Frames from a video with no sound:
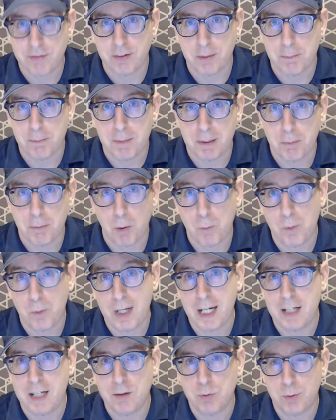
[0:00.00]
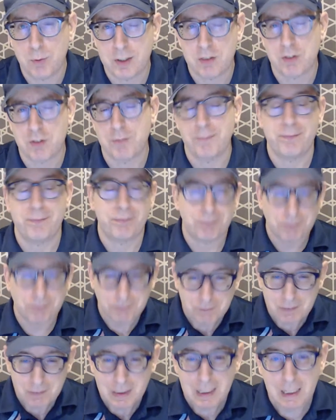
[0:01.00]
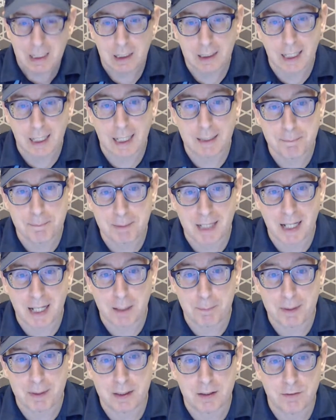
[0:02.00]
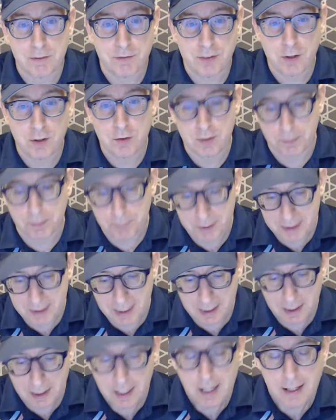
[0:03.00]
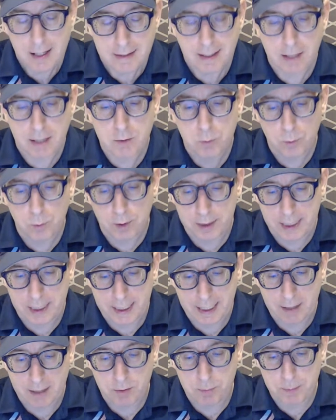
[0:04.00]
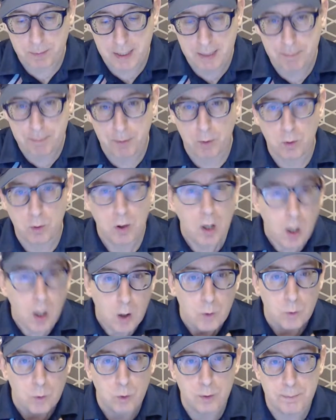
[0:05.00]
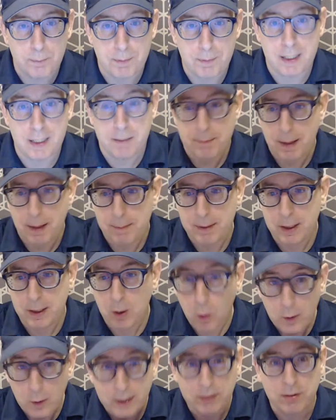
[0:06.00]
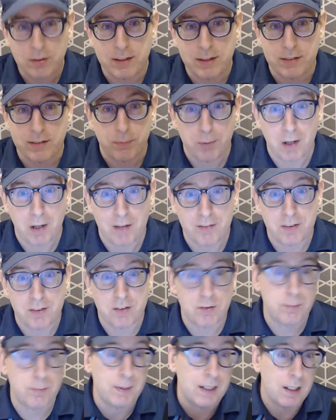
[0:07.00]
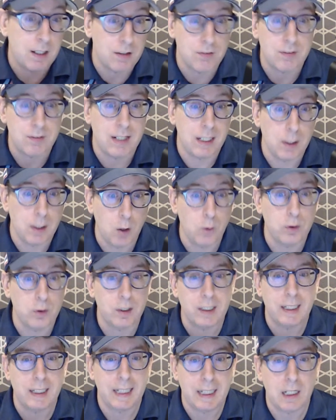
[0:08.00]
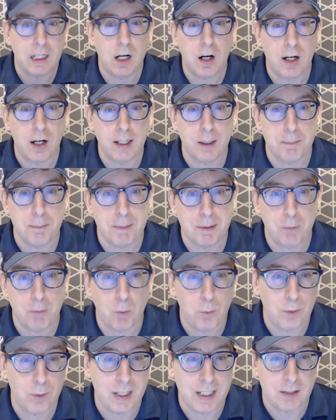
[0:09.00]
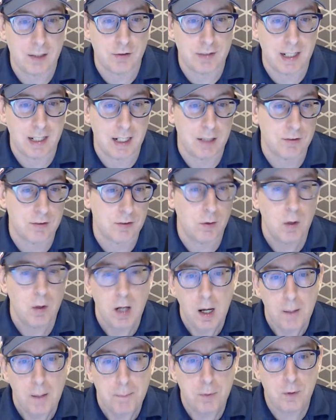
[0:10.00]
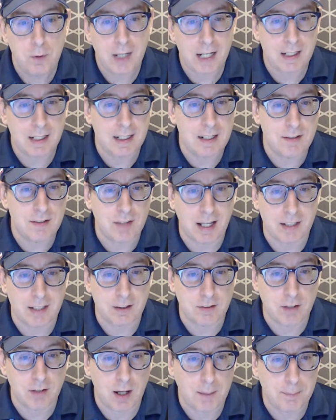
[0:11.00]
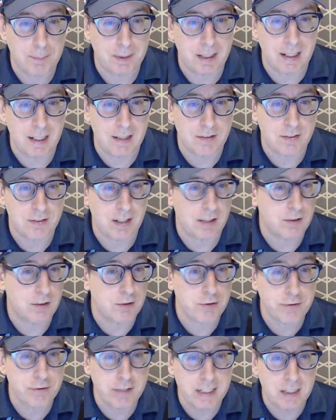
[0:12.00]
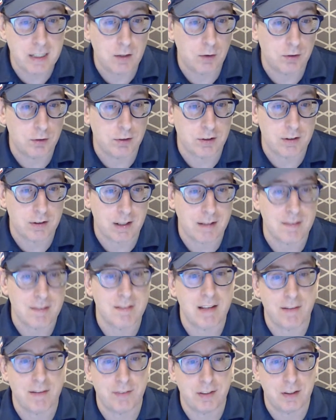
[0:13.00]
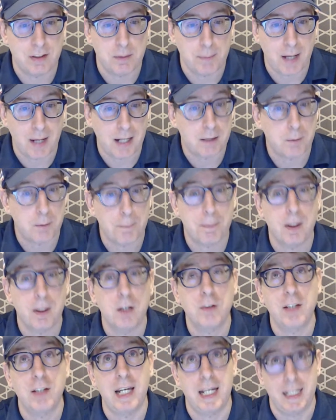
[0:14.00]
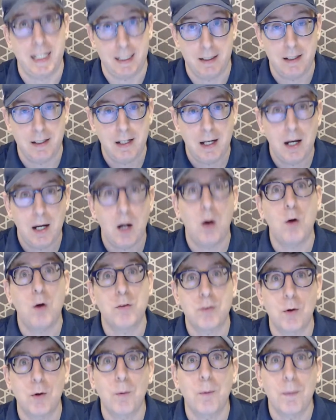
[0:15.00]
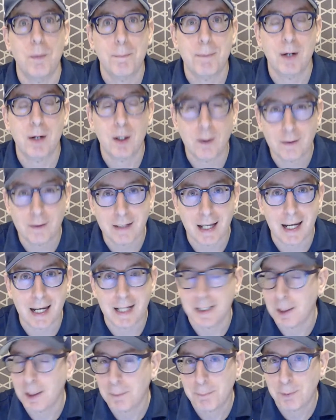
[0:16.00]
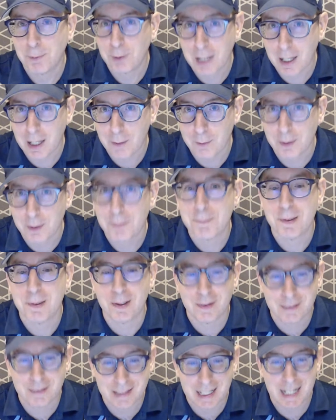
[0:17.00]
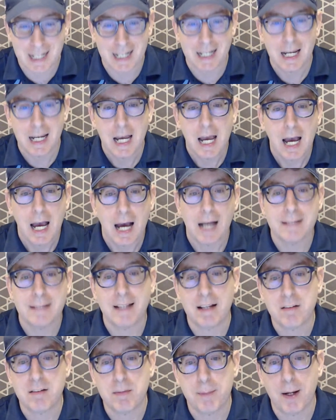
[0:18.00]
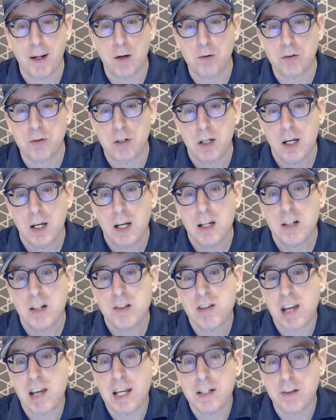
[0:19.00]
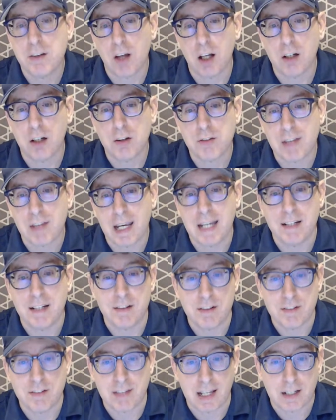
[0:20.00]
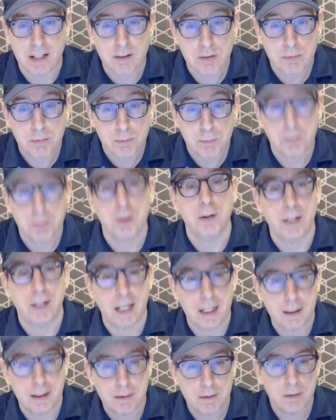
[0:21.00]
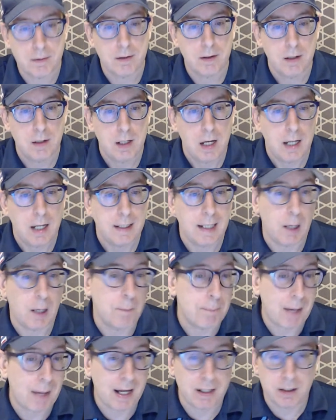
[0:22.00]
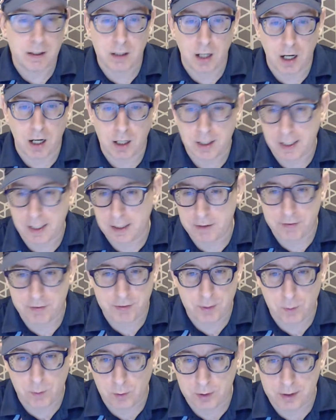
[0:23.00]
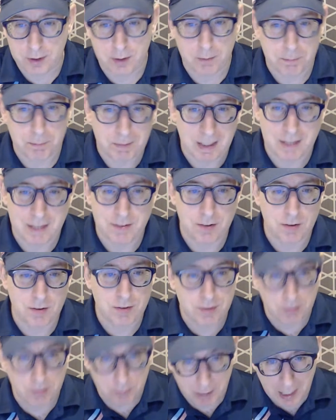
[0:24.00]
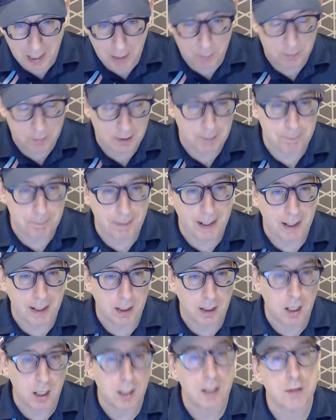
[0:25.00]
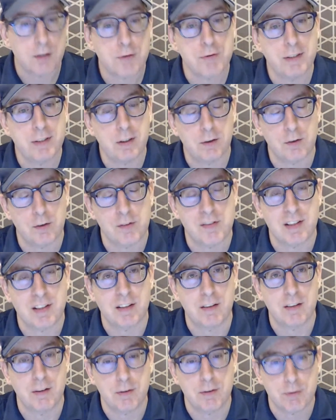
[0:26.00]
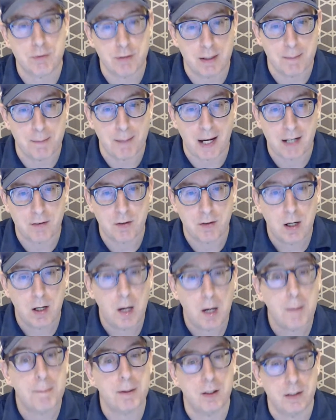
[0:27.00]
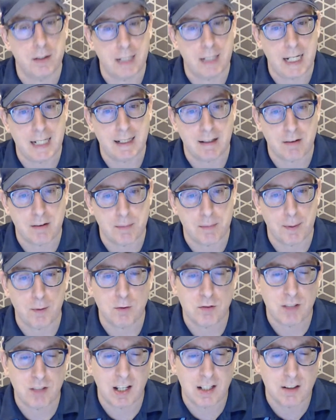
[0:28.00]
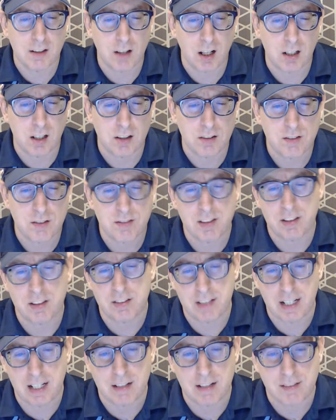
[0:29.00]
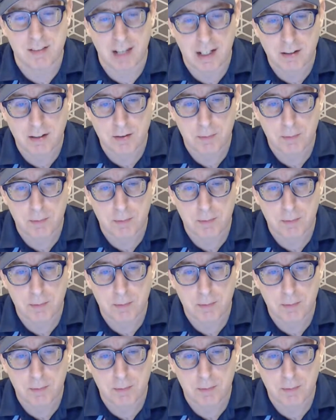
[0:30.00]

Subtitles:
minimum wage, which can get a bit confusing. But then that's why I guess people would be maybe going to different provinces because they know you're going to get a higher minimum wage there. So Phuket is at the top of the list at 370 baht per day. Also per day, not per hour, per day. And that's about $10.80 per day. Now Bangkok and a few other places surrounding Bangkok, 363 baht per day. That's about $10.68.